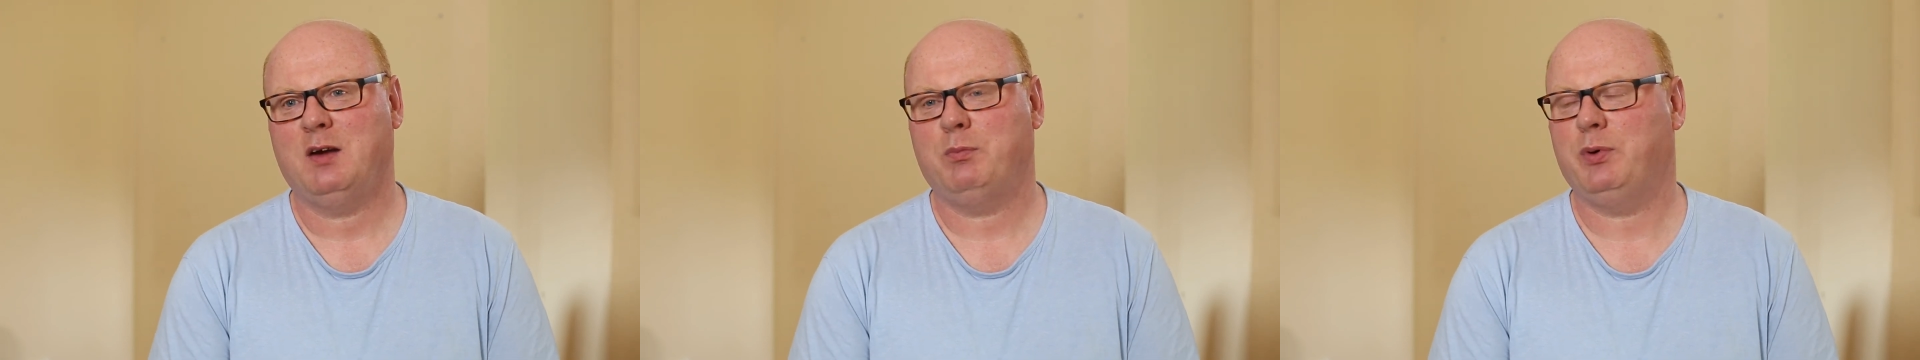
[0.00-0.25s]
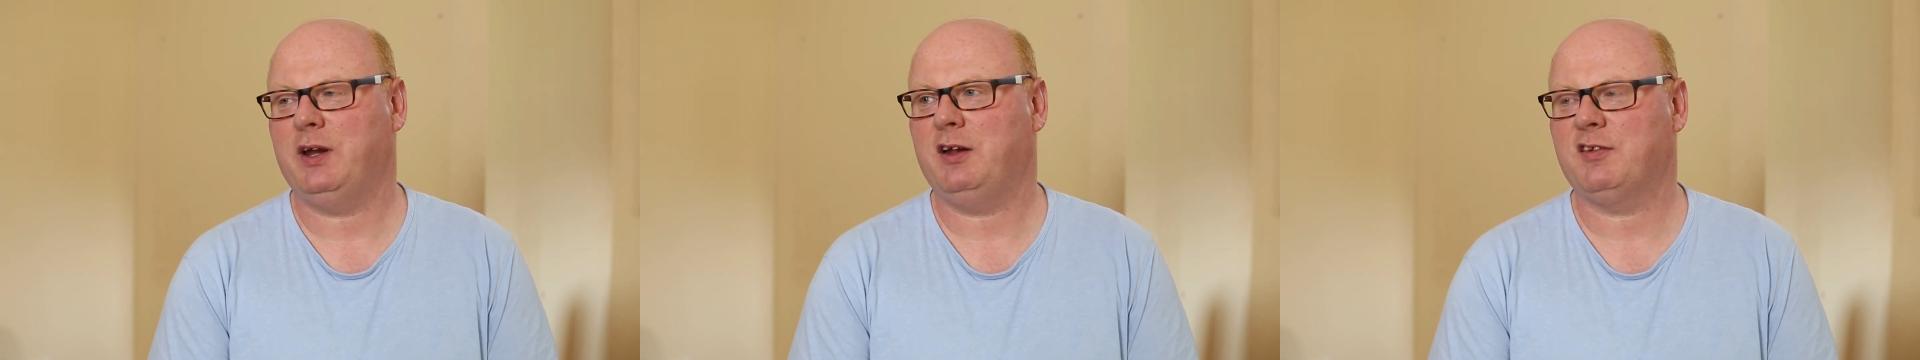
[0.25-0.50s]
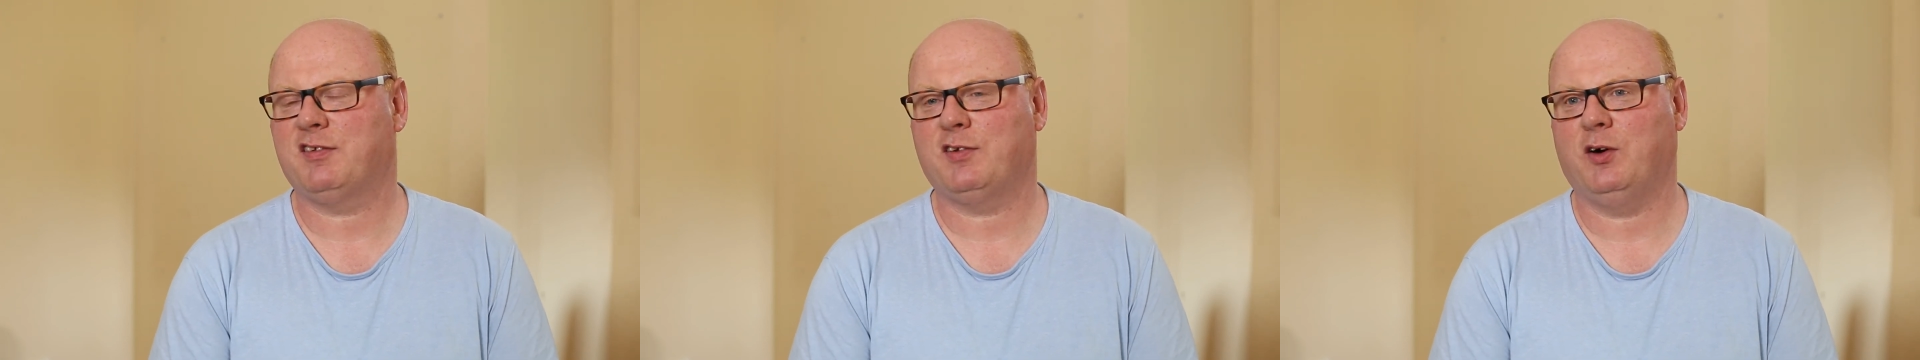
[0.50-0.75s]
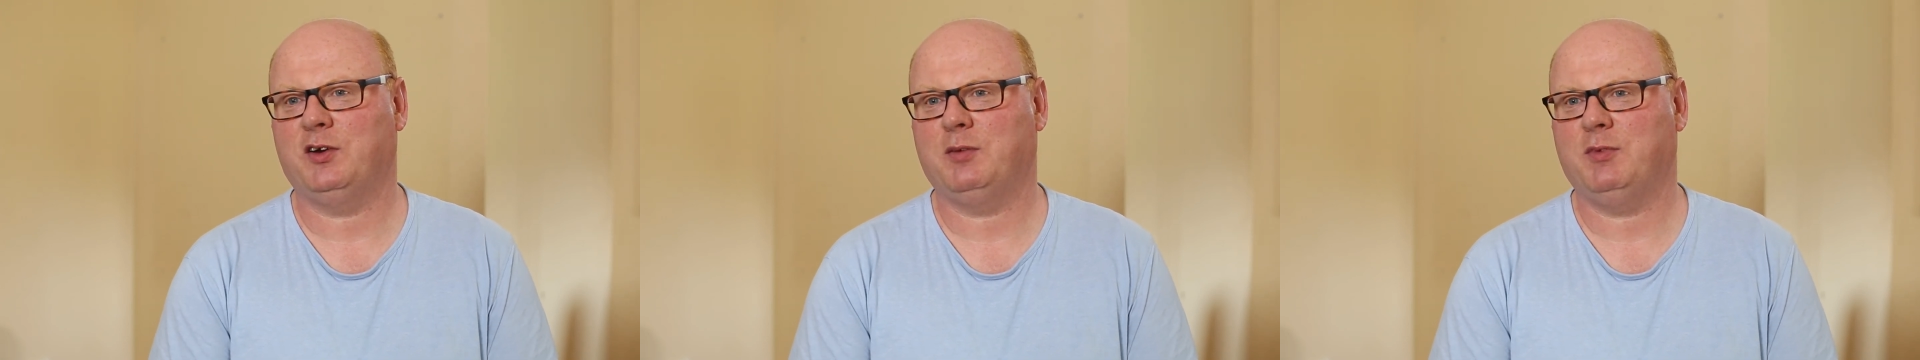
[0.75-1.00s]
Brennan
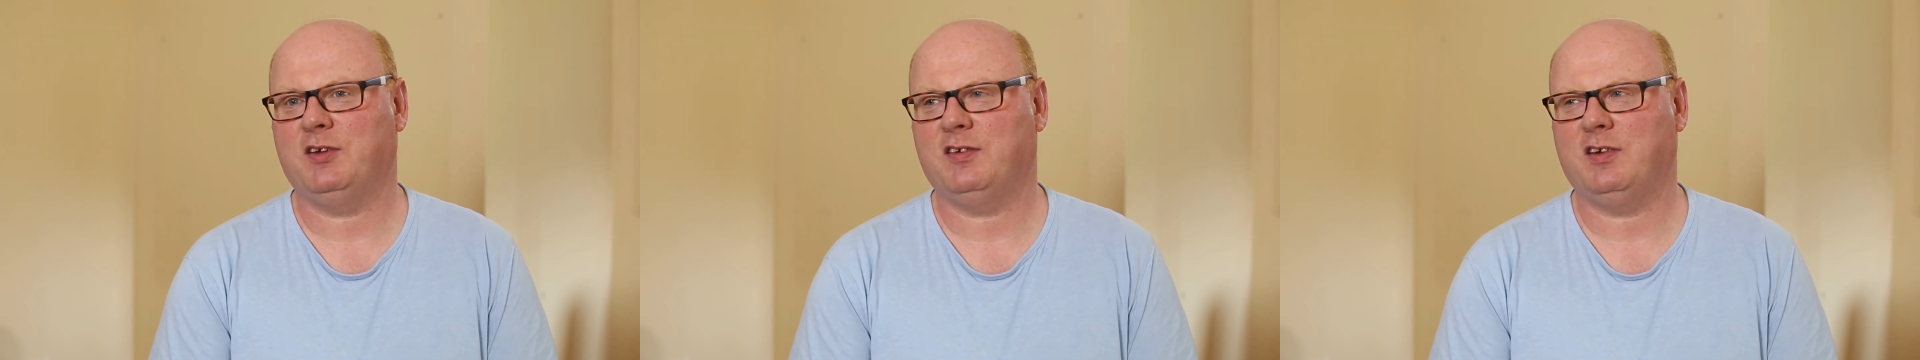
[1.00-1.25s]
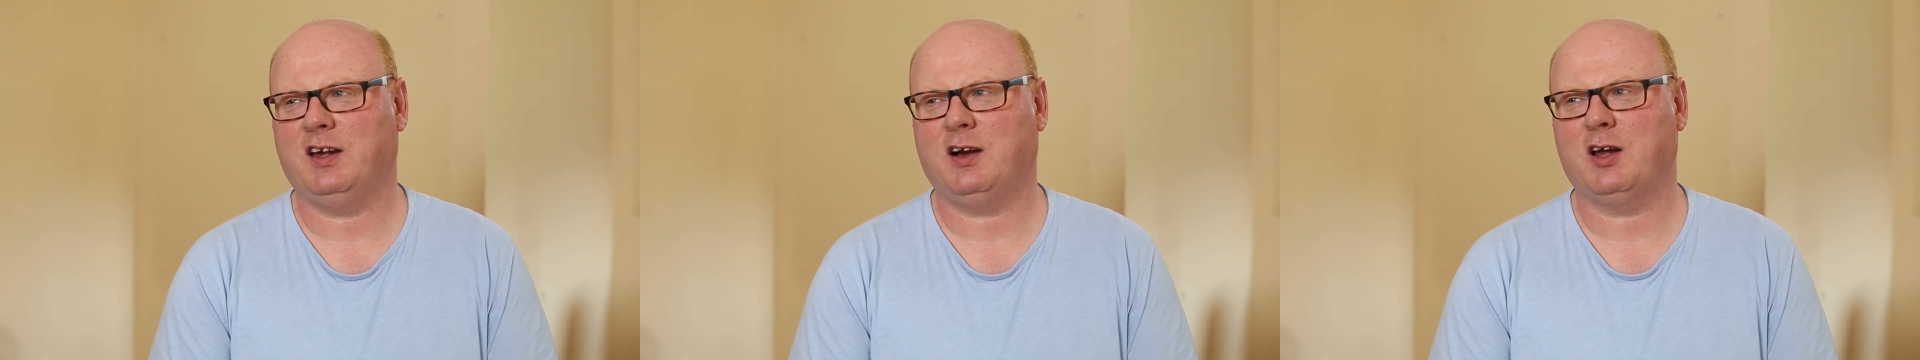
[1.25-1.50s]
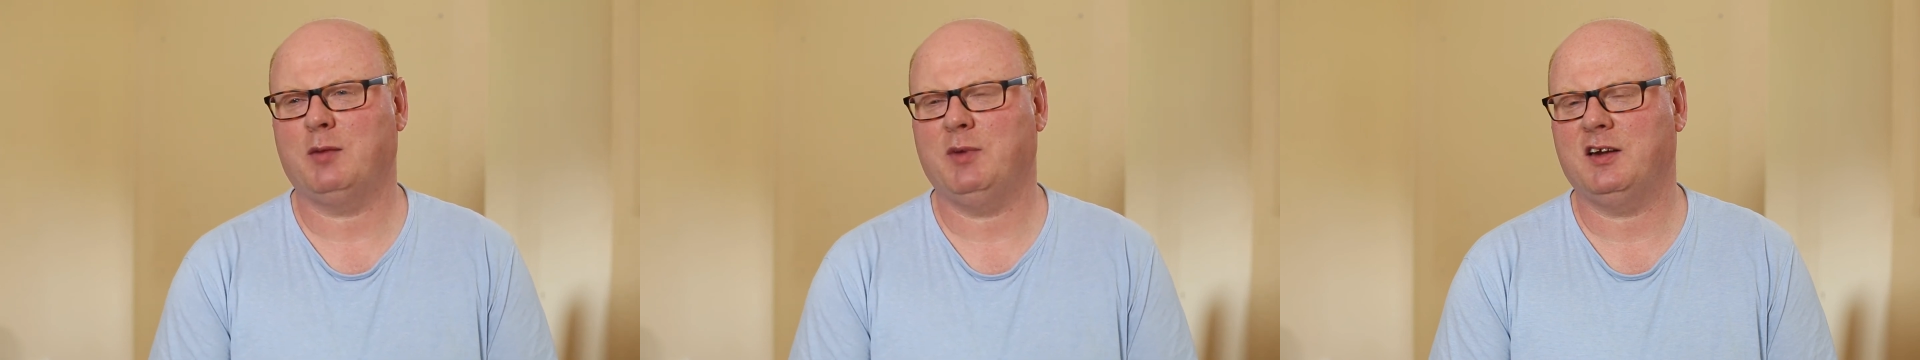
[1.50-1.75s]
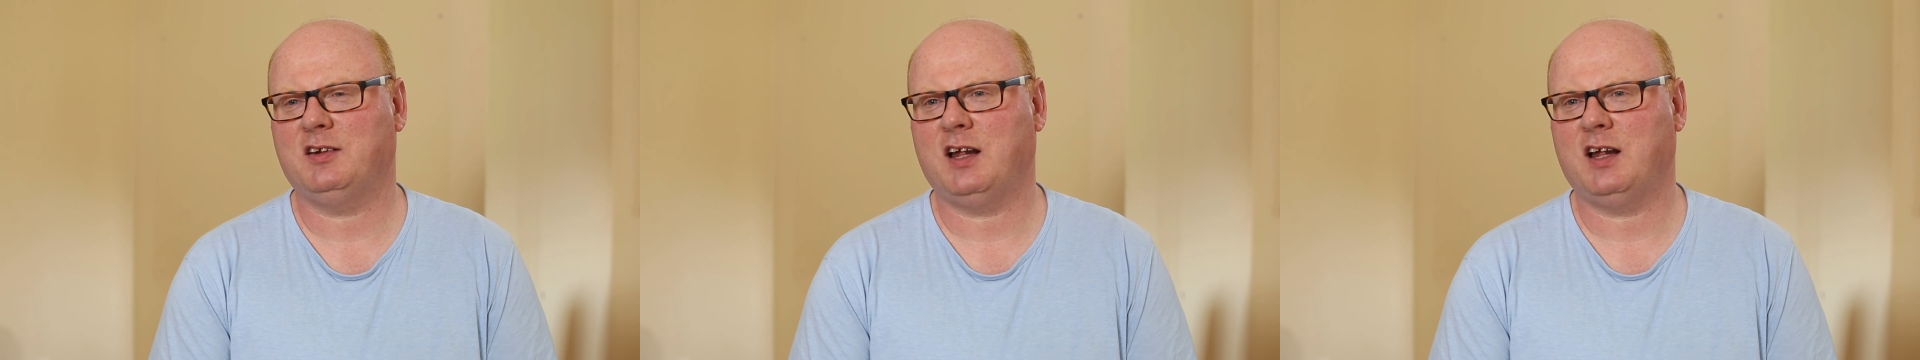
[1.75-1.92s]
saw them and said, hang on a minute,